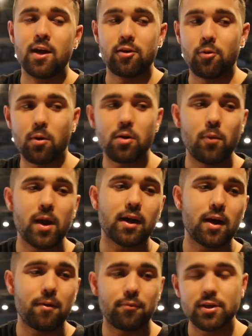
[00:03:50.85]
You don't want to wake
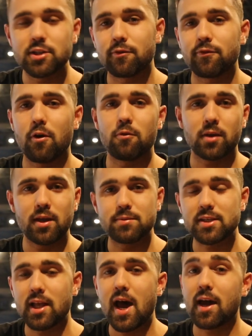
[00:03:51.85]
up, reach your phone, keep
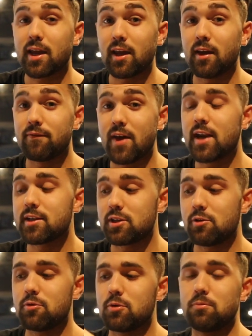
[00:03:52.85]
slacking. If that is
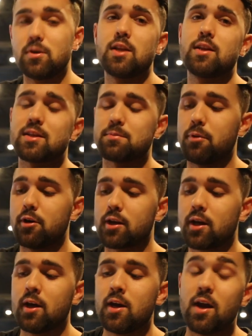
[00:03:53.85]
you, you need this
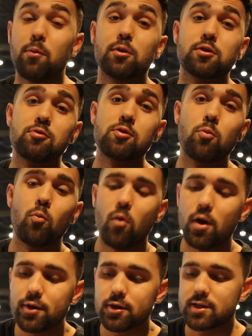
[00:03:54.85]
book. It will do you
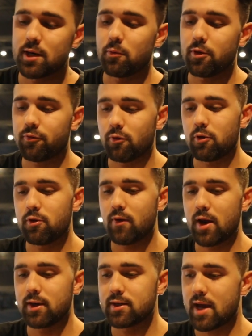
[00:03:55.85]
wonders, and it will throw you
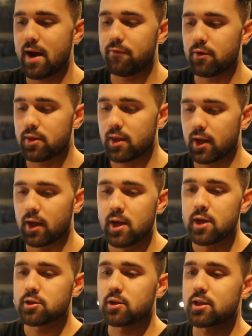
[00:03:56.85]
right into everything.
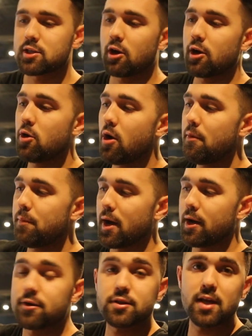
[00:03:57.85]
So they start you out by
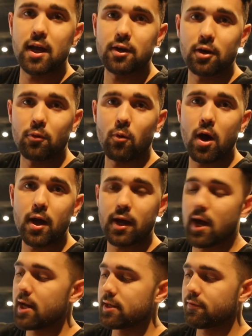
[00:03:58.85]
understanding your why, guys.